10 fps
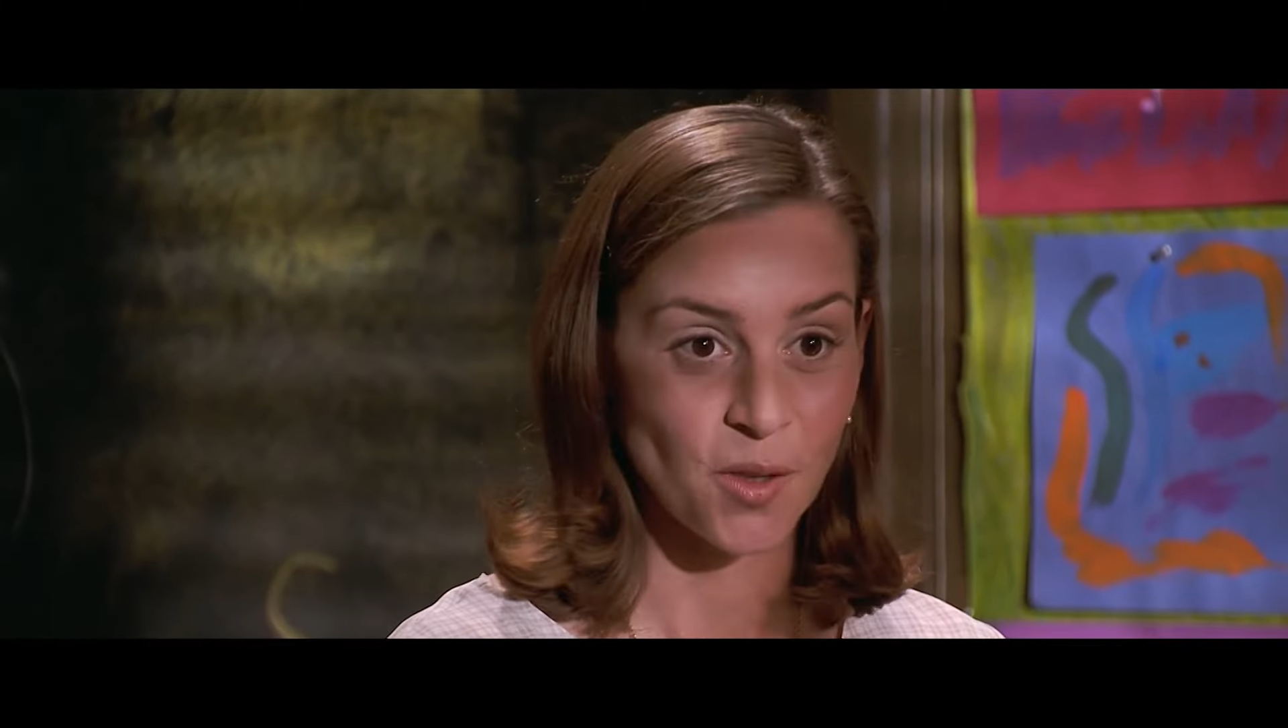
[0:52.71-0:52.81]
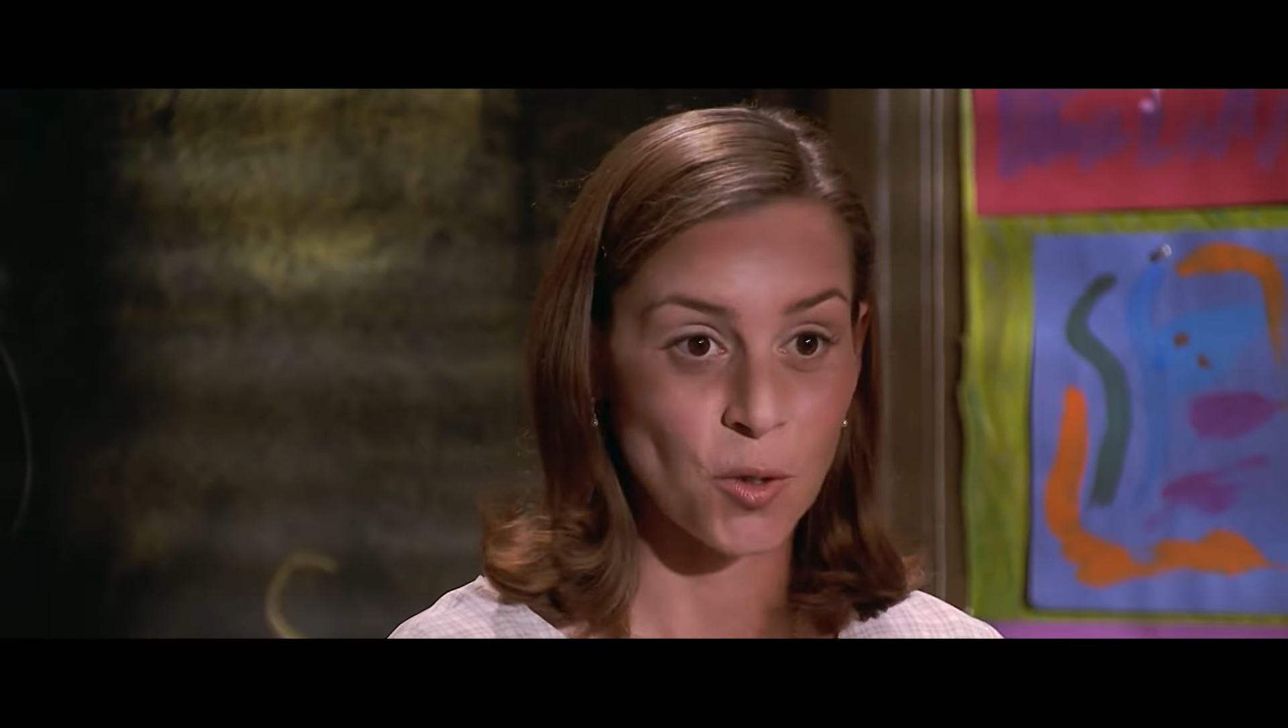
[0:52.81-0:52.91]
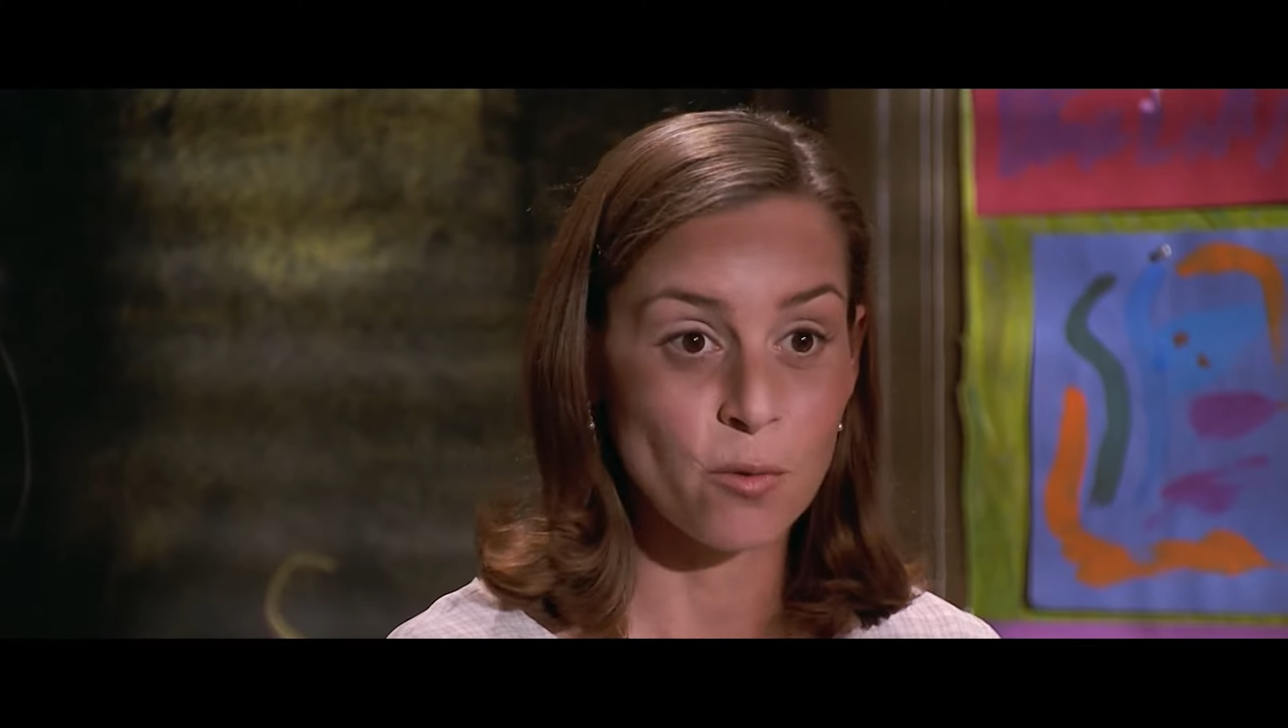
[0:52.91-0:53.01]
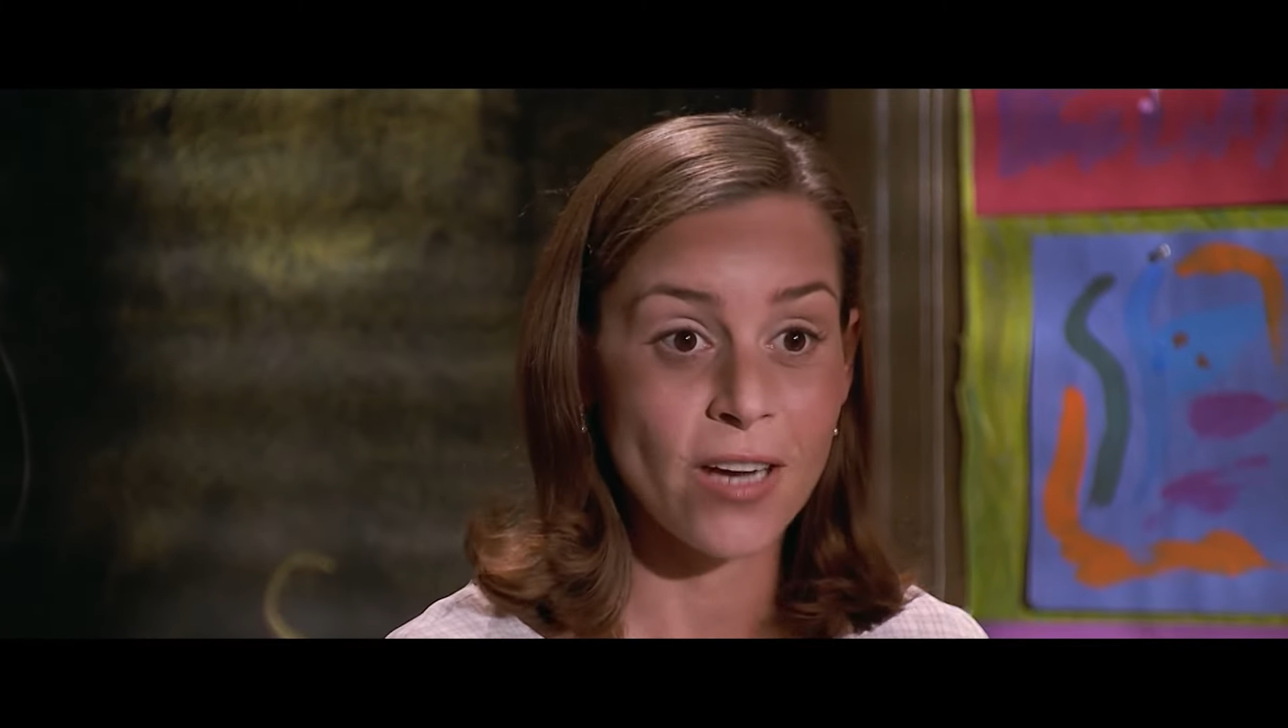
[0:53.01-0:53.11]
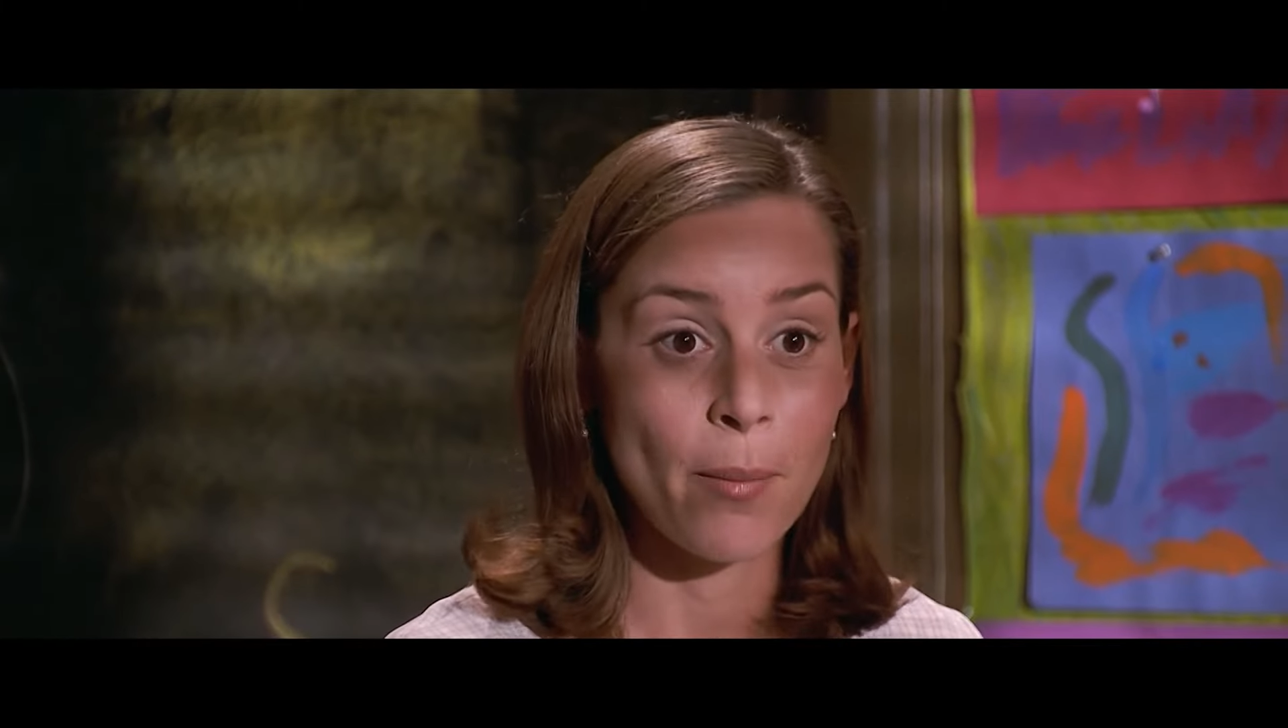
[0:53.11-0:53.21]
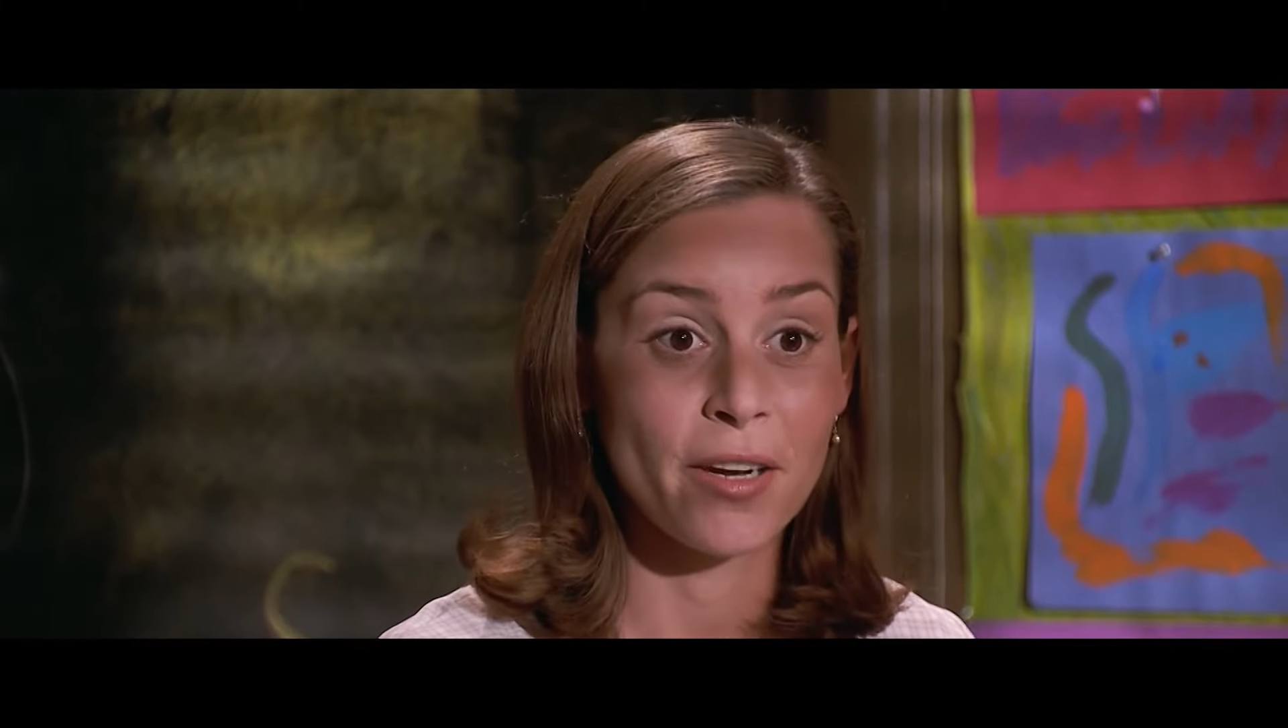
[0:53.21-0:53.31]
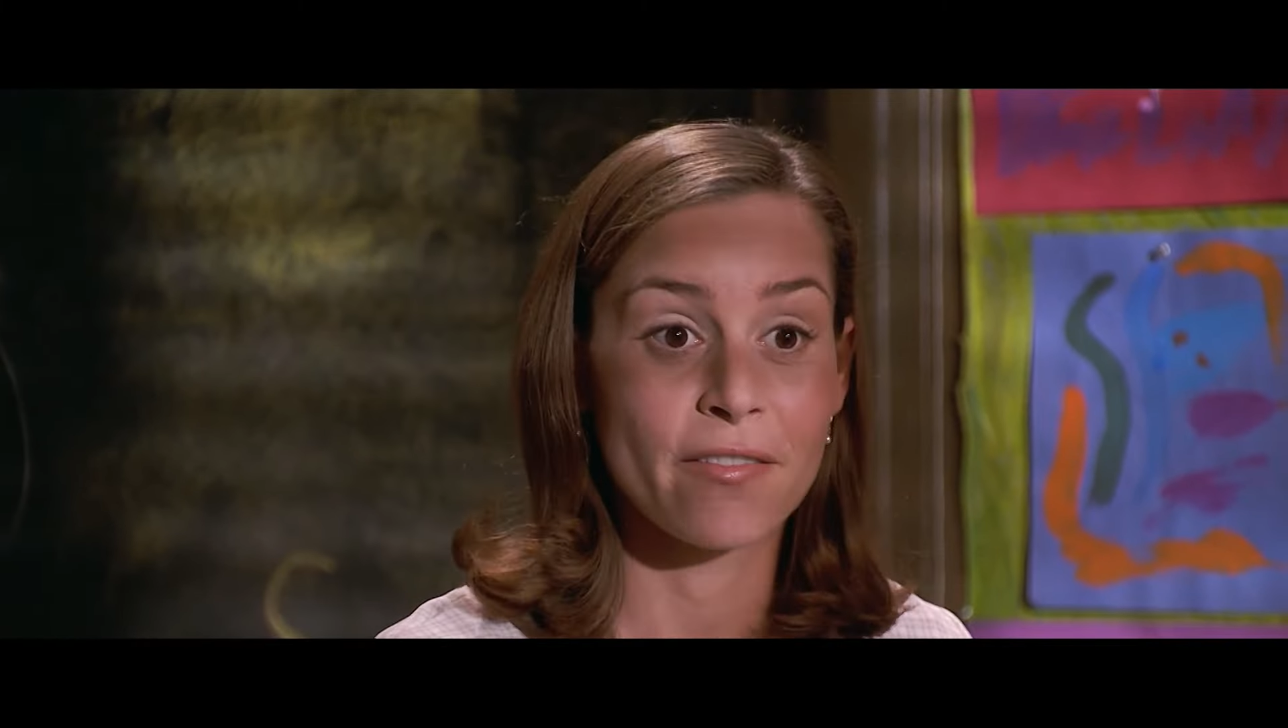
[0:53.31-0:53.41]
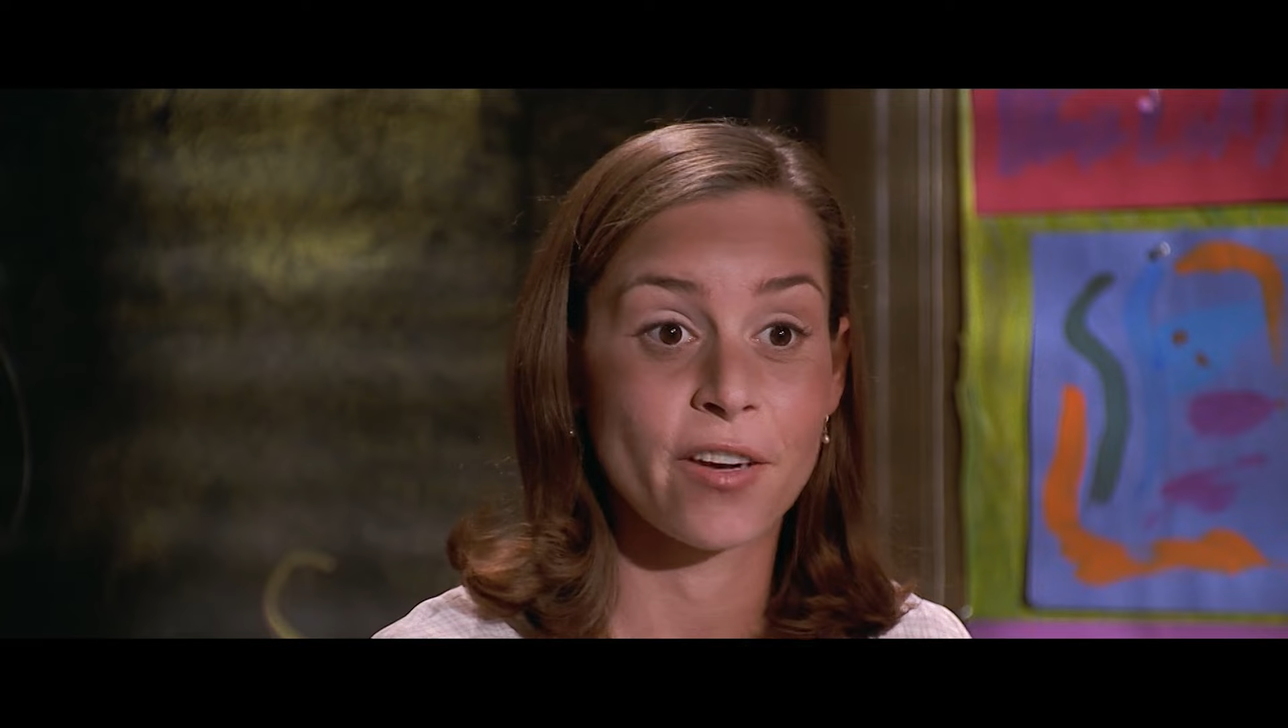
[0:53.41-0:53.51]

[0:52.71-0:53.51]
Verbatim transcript: you've come on a